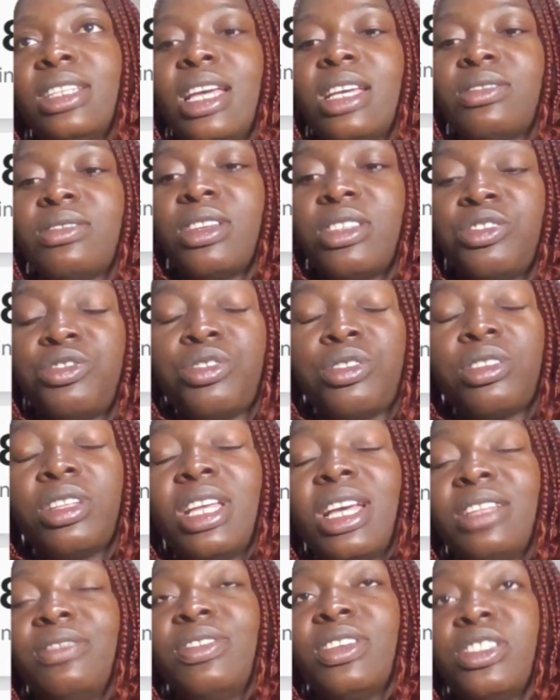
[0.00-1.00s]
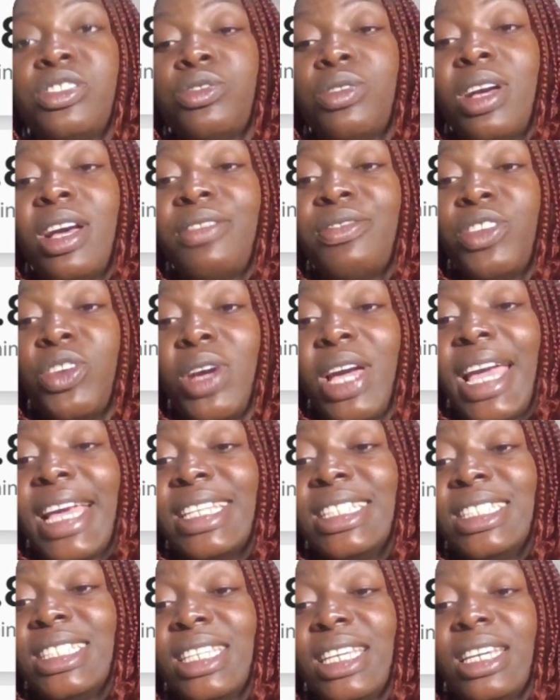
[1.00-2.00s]
That's why I strongly advise you have your
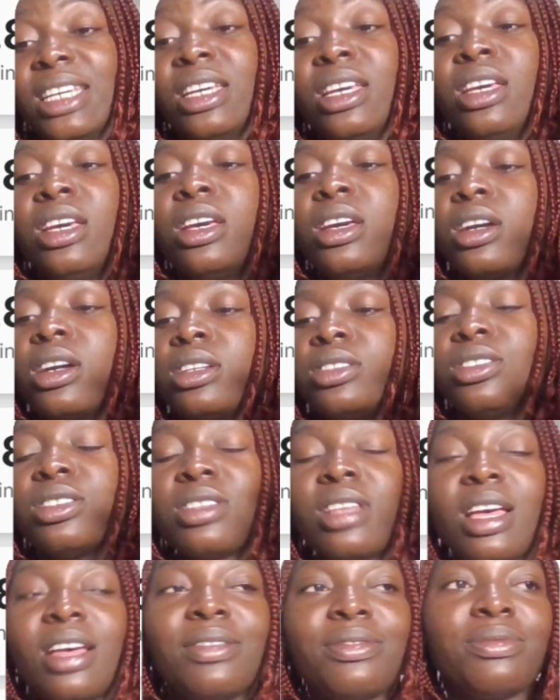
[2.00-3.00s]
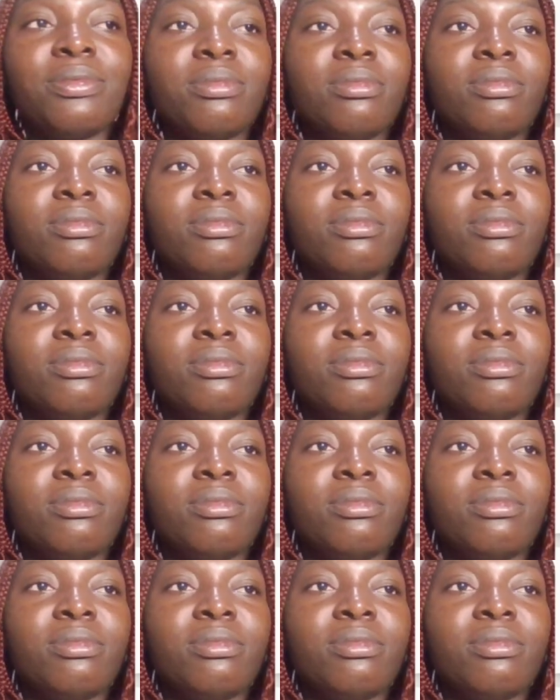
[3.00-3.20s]
idea. But just have